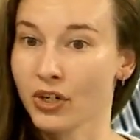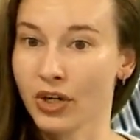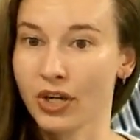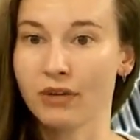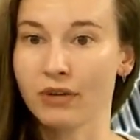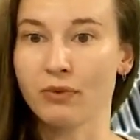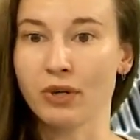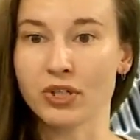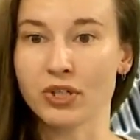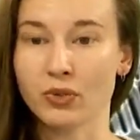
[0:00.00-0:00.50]

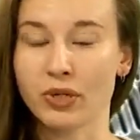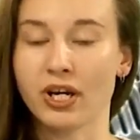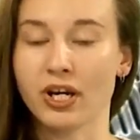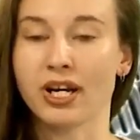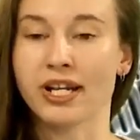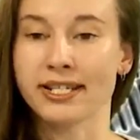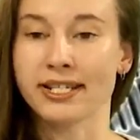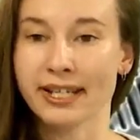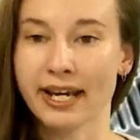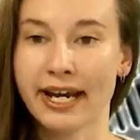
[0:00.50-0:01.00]
what's going on
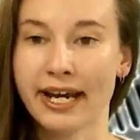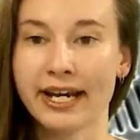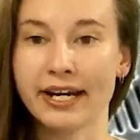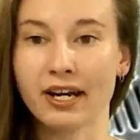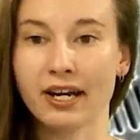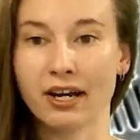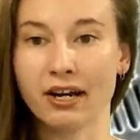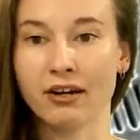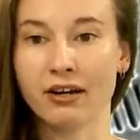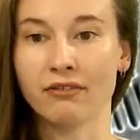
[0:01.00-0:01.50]
inside
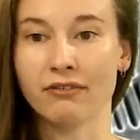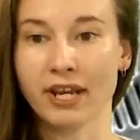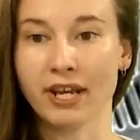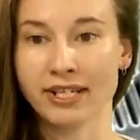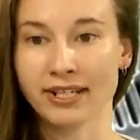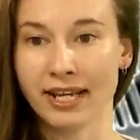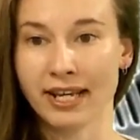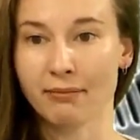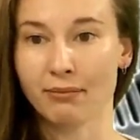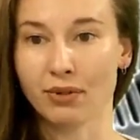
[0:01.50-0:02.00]
of a
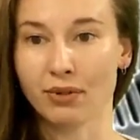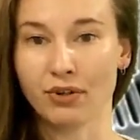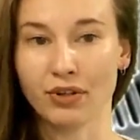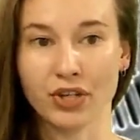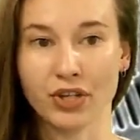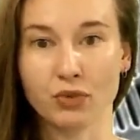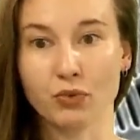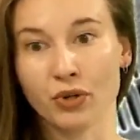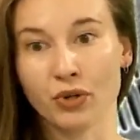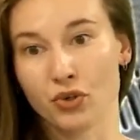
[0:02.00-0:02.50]
sample that
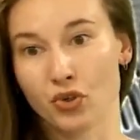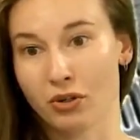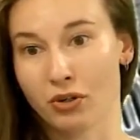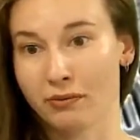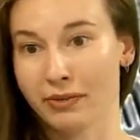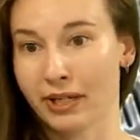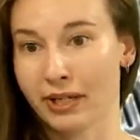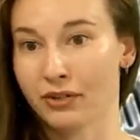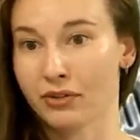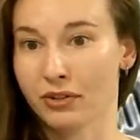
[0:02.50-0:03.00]
you wouldn't normally be
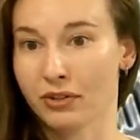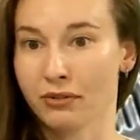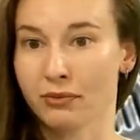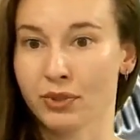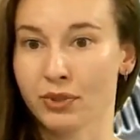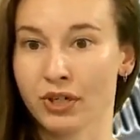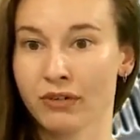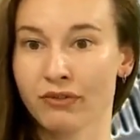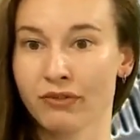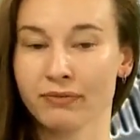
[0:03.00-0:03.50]
able to
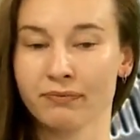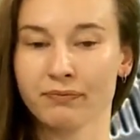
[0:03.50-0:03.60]
observe.